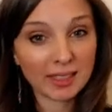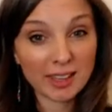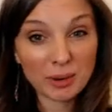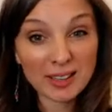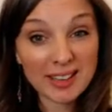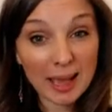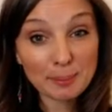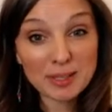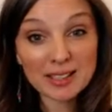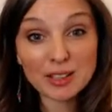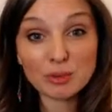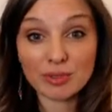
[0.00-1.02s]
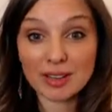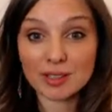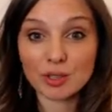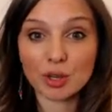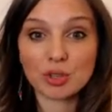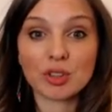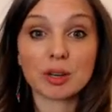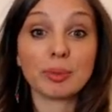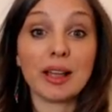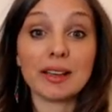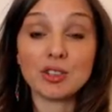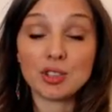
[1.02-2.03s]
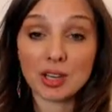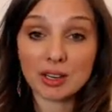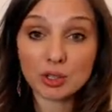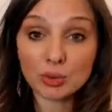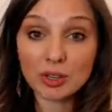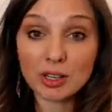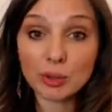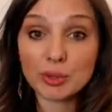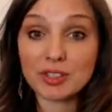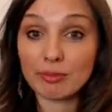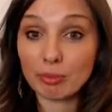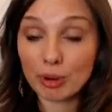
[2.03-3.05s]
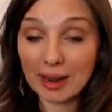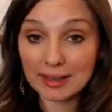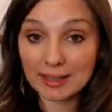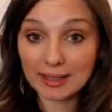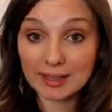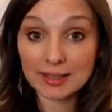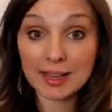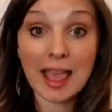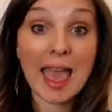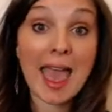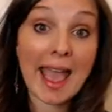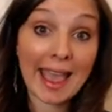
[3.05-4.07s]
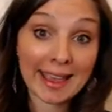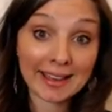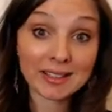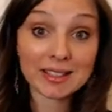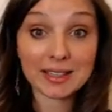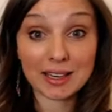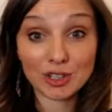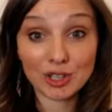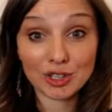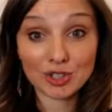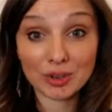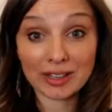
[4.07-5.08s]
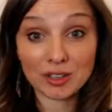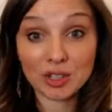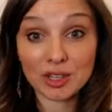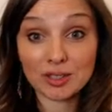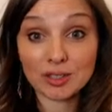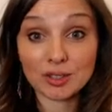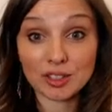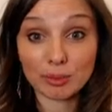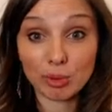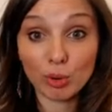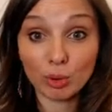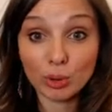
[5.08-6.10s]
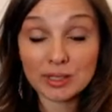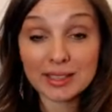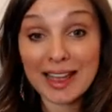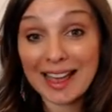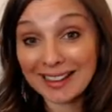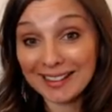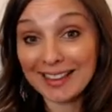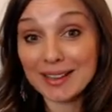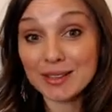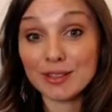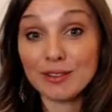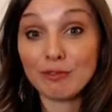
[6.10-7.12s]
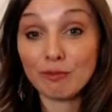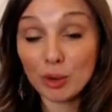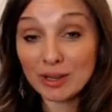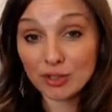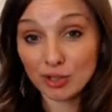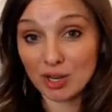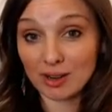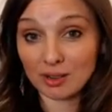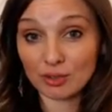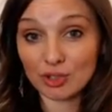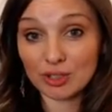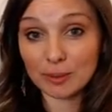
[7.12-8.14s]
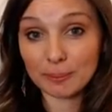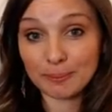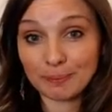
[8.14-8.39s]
there are gaps in the research that apply gender-inclusive practice and teaching strategies to support adolescent voice change.